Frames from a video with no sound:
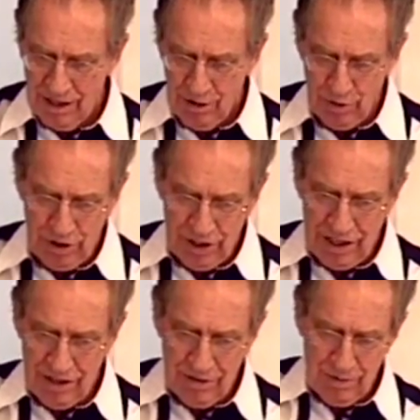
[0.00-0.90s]
were
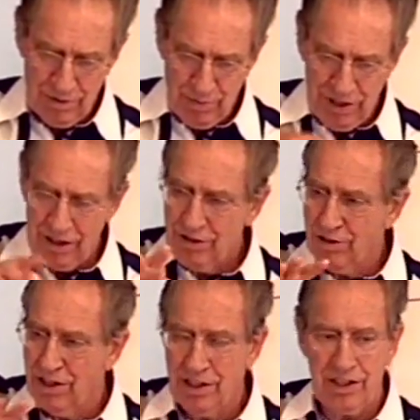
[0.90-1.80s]
now
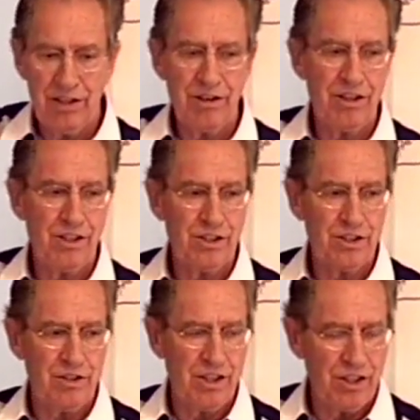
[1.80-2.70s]
penetrating other areas
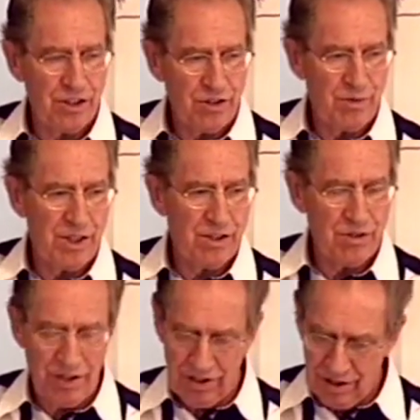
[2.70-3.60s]
of the eastern
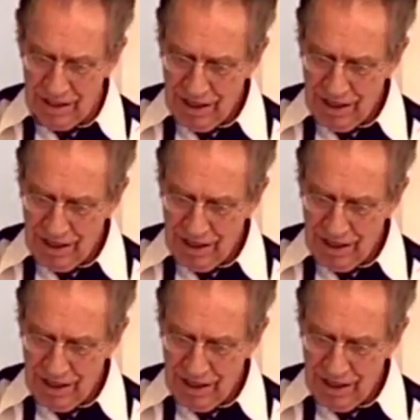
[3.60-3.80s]
Mediterranean